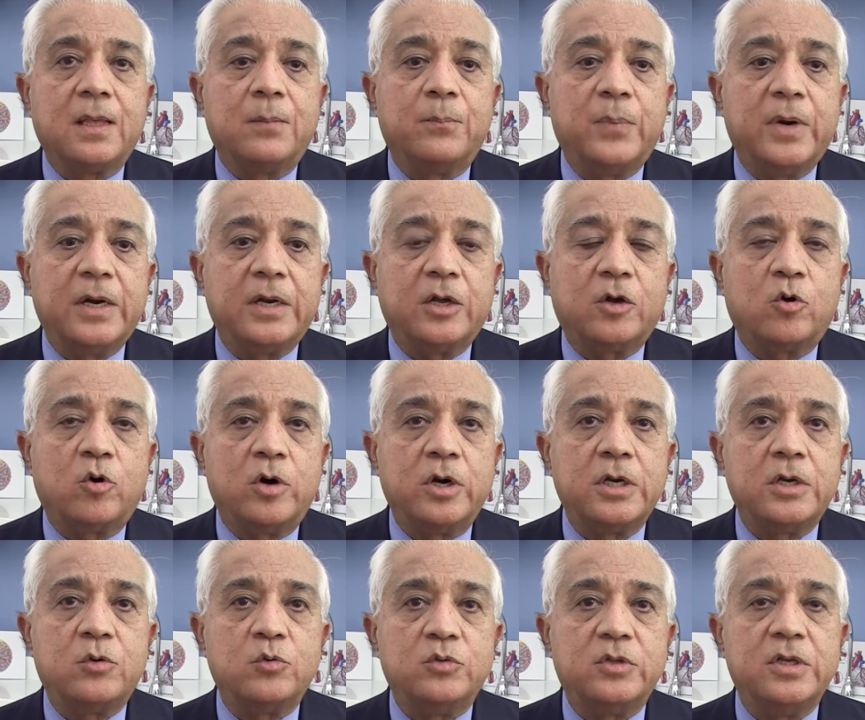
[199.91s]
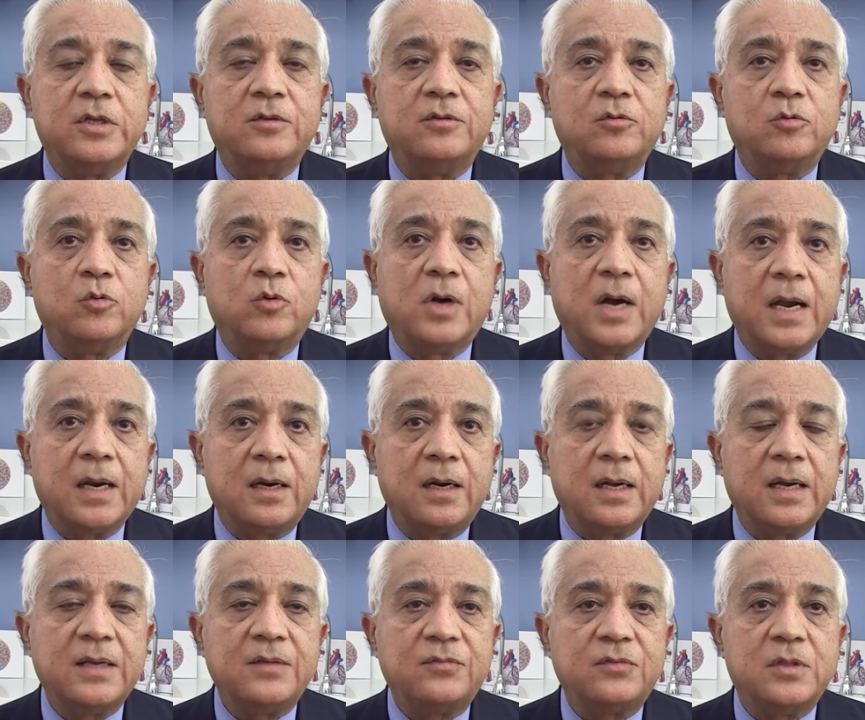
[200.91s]
But according to these new
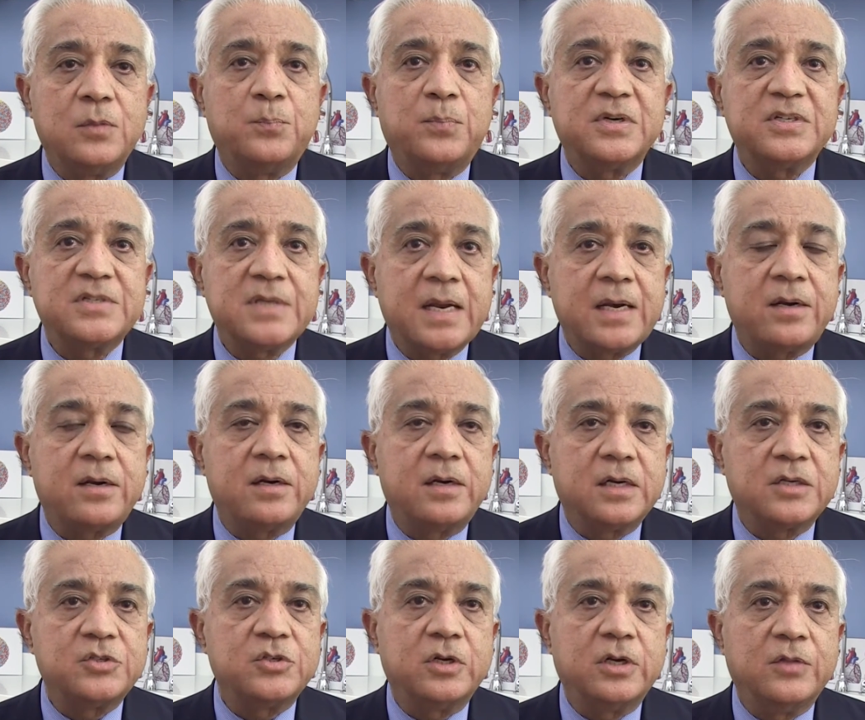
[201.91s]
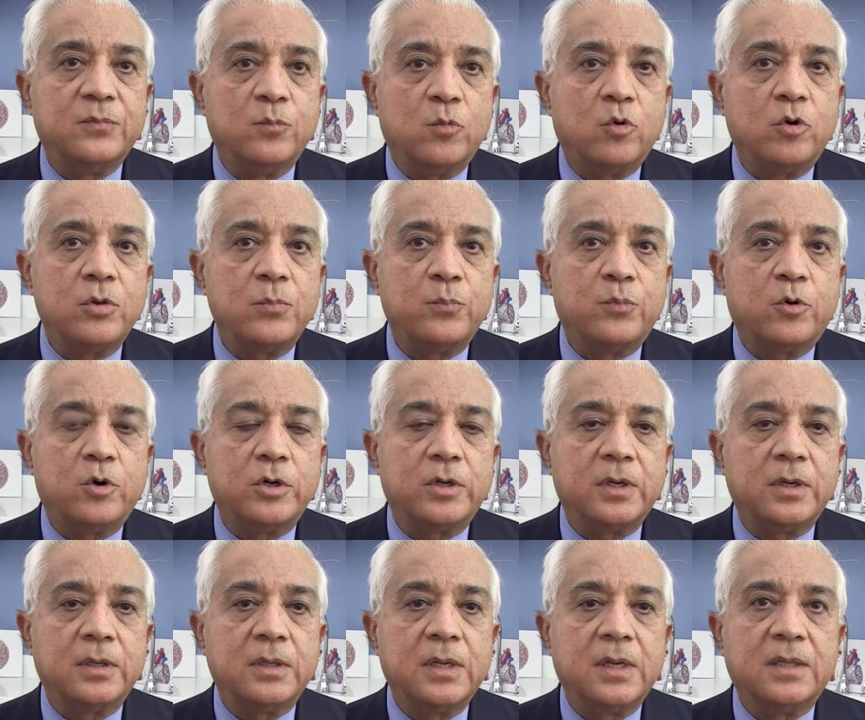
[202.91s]
guidelines, the percent reduction is more
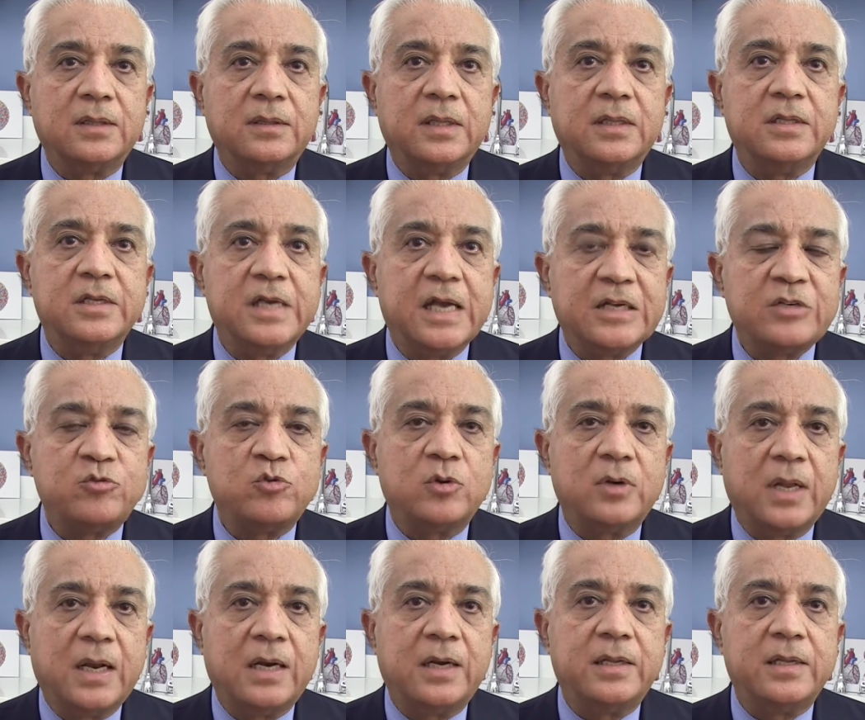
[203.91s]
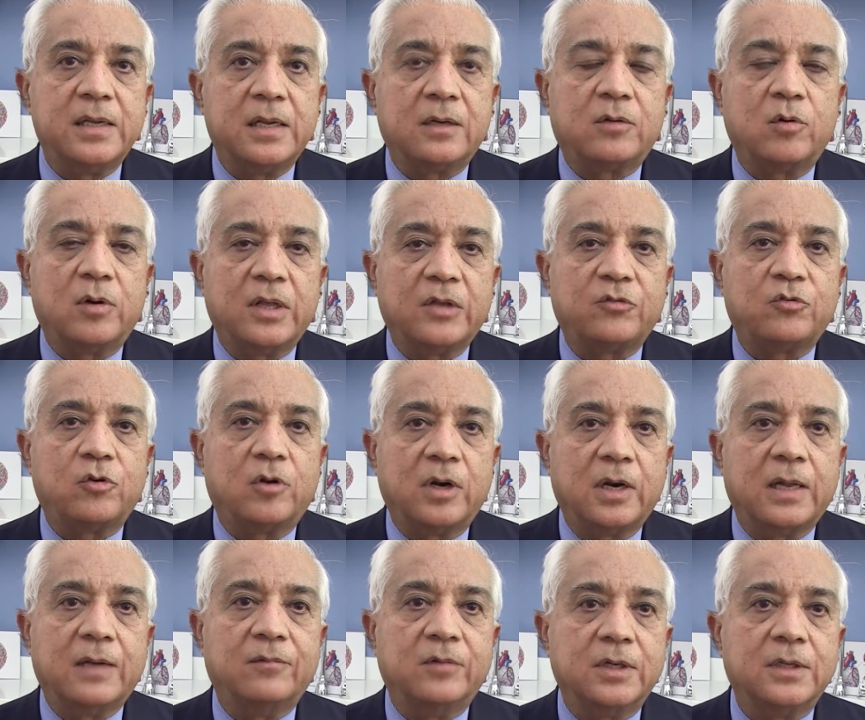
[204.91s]
important than the actual LDL
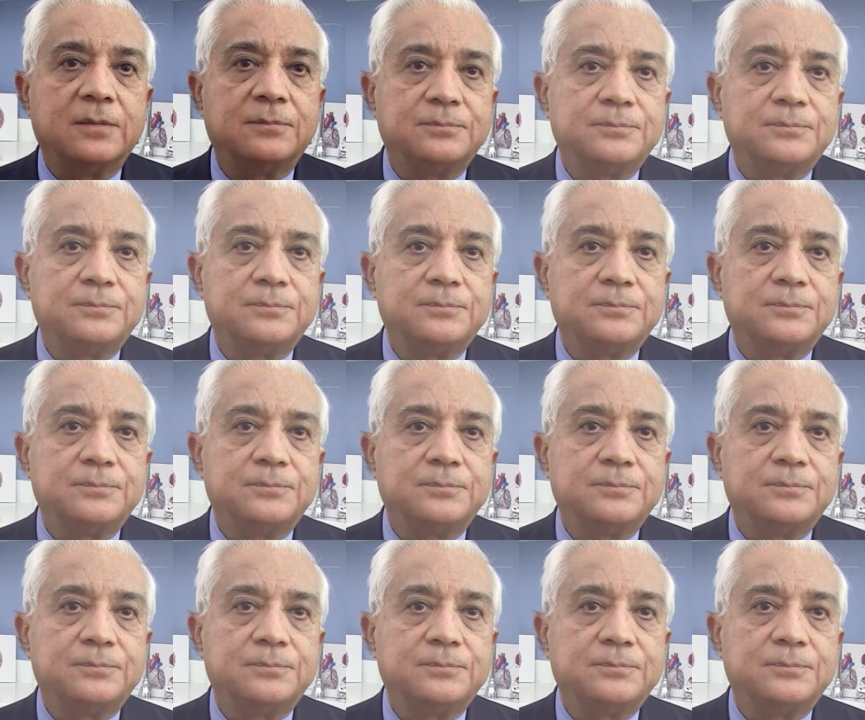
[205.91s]
cholesterol level.